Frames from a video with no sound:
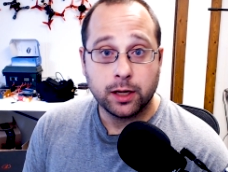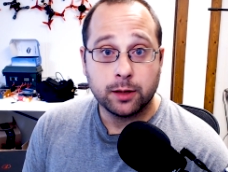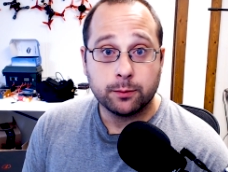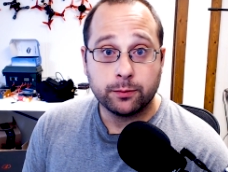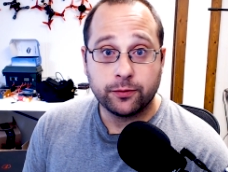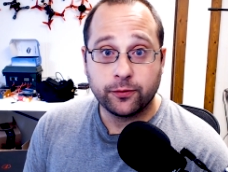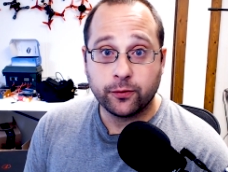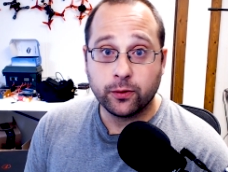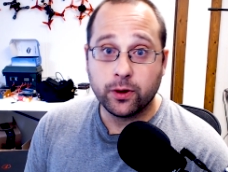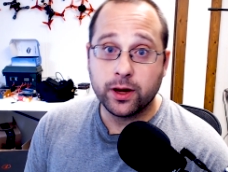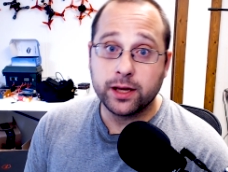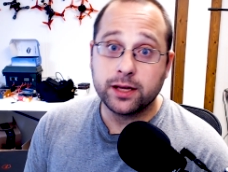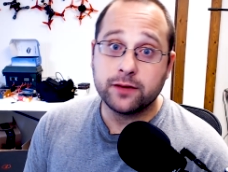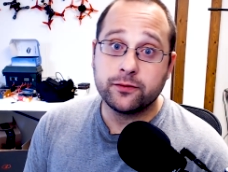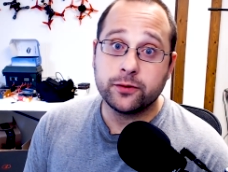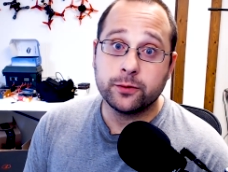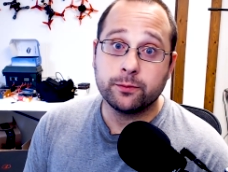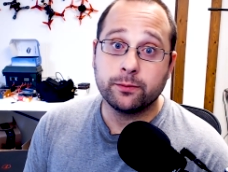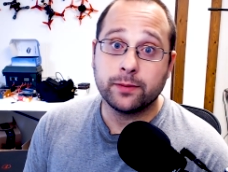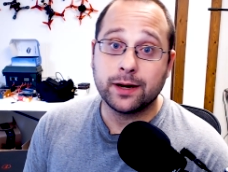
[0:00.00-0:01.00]
Before I give
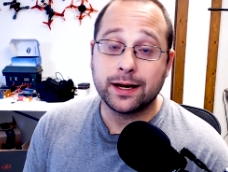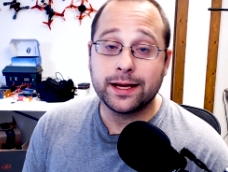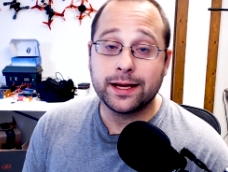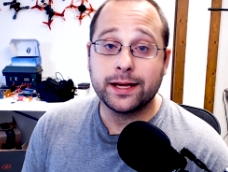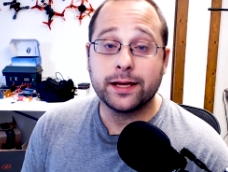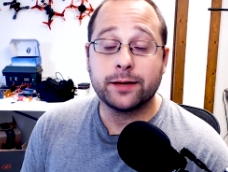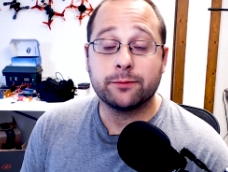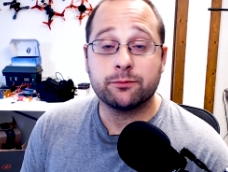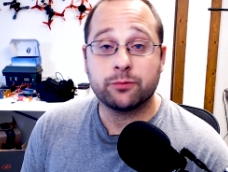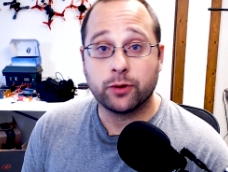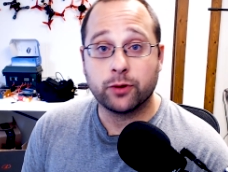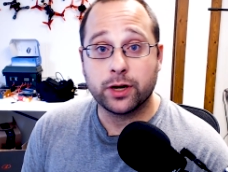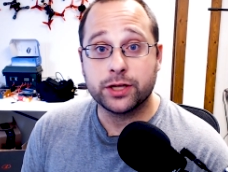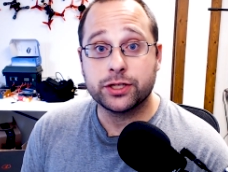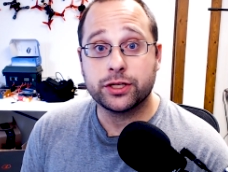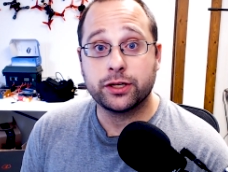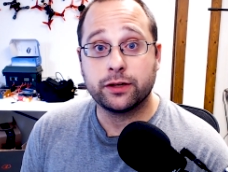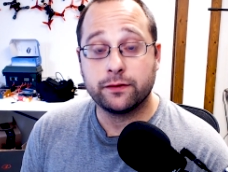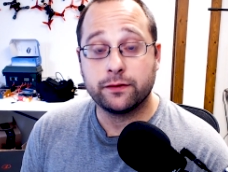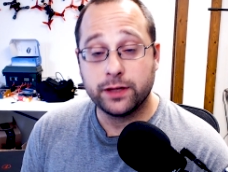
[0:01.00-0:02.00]
you my
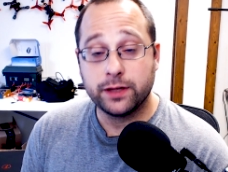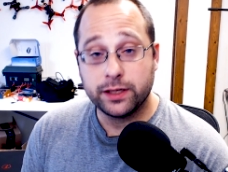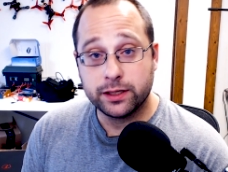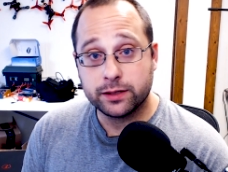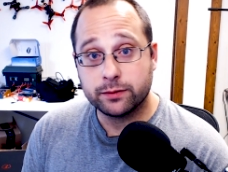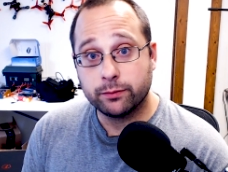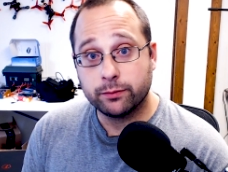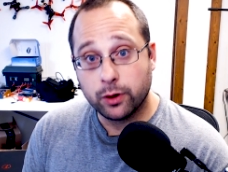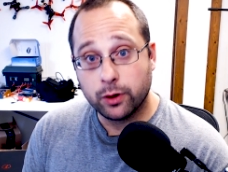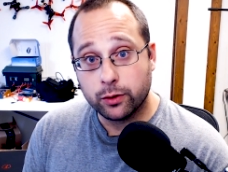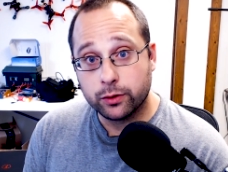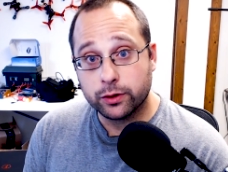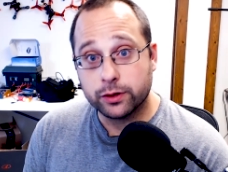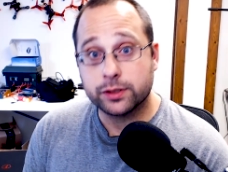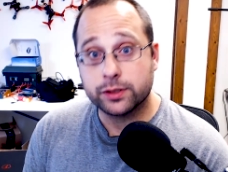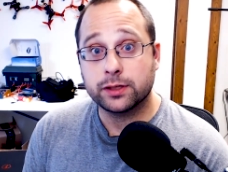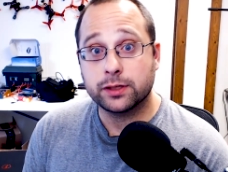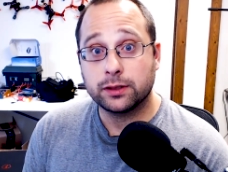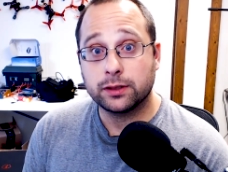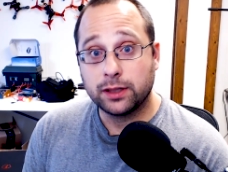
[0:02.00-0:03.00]
impression of these
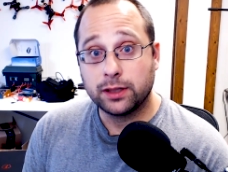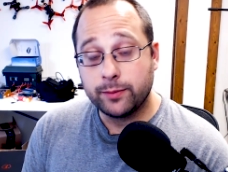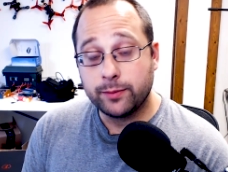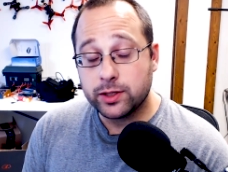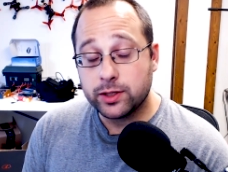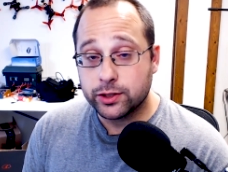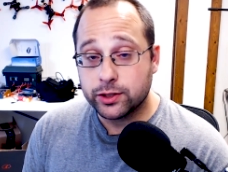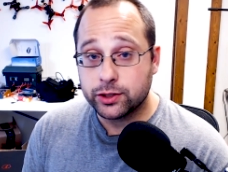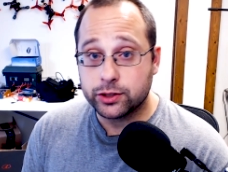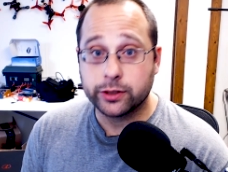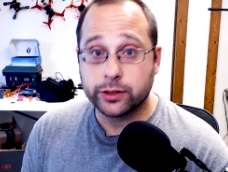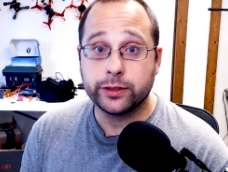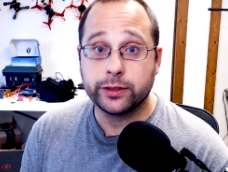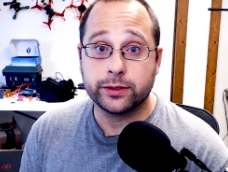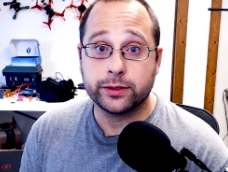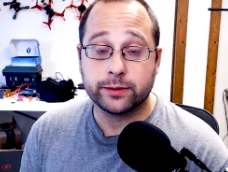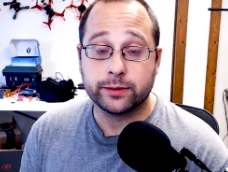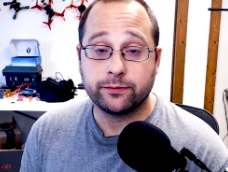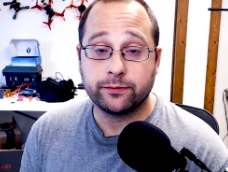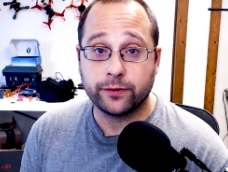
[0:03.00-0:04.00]
motors, let me just show you
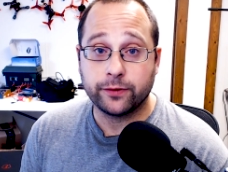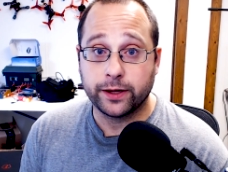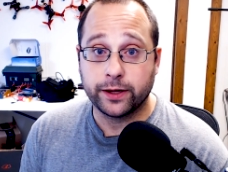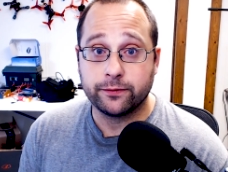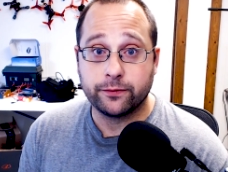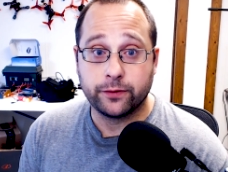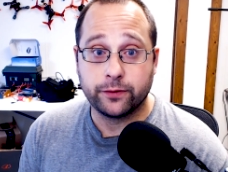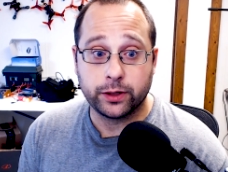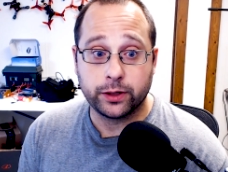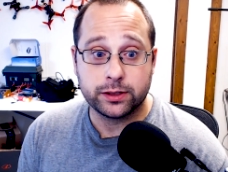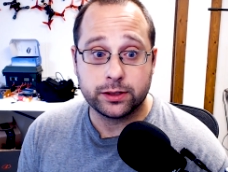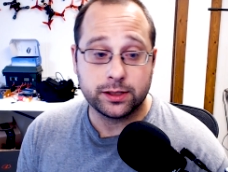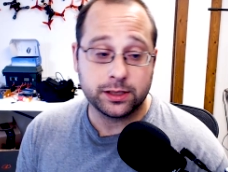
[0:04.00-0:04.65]
some flight footage.